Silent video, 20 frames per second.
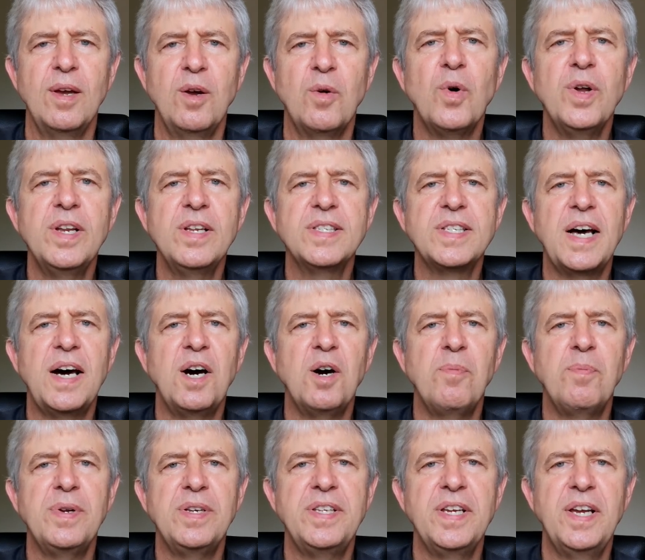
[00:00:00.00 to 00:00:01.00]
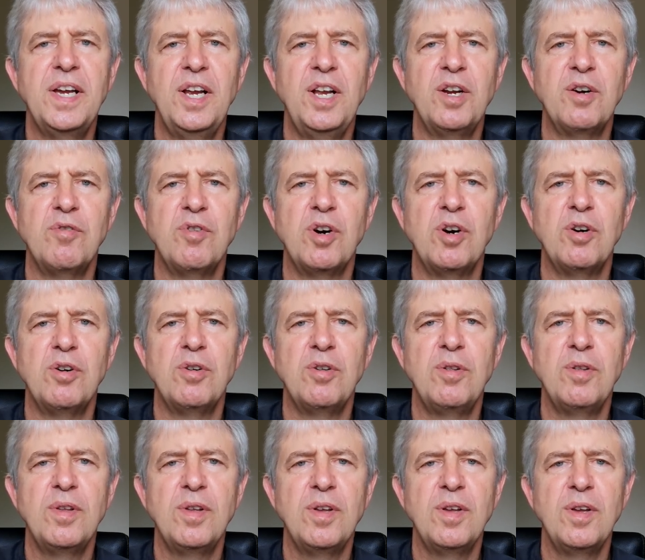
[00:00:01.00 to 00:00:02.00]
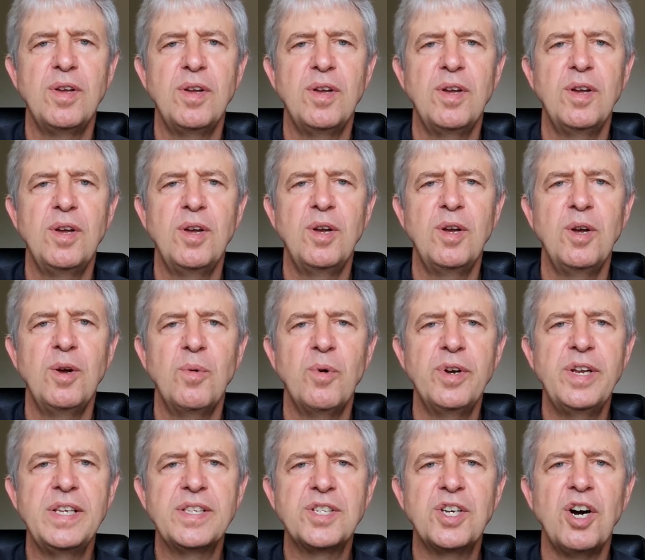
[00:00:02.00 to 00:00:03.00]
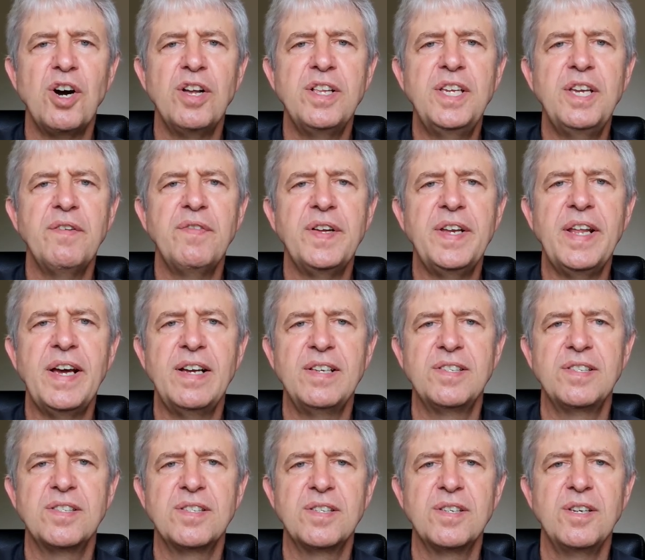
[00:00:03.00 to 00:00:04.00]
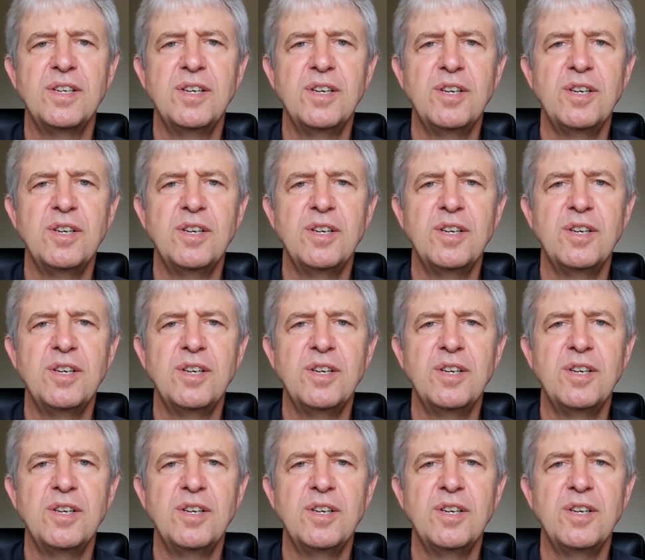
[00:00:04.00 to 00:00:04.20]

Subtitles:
What is our particular role? What has God given us